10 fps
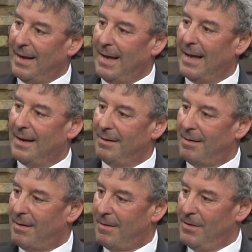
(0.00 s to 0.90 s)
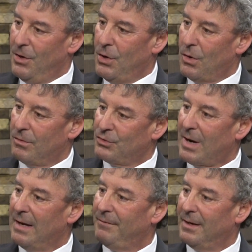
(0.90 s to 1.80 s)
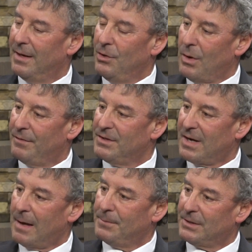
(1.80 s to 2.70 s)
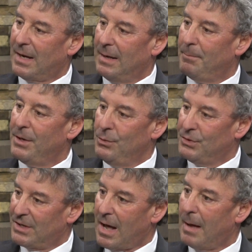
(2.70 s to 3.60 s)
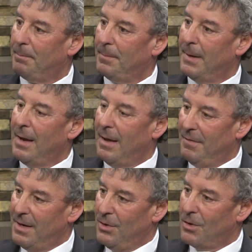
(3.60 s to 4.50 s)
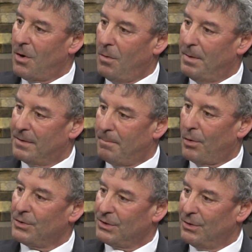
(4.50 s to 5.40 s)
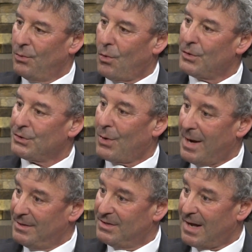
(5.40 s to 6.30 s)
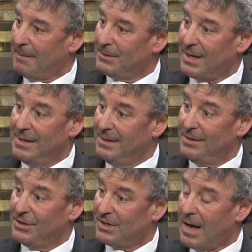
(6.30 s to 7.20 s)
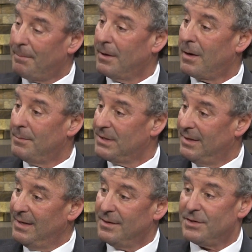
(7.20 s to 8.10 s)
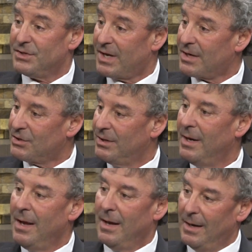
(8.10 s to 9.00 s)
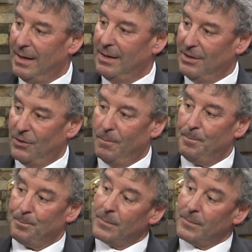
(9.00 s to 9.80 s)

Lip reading: And you're driving and you have a stop sign, but you stop and then you go, but the person who also had a stop sign didn't stop and comes in the intersection and hit you.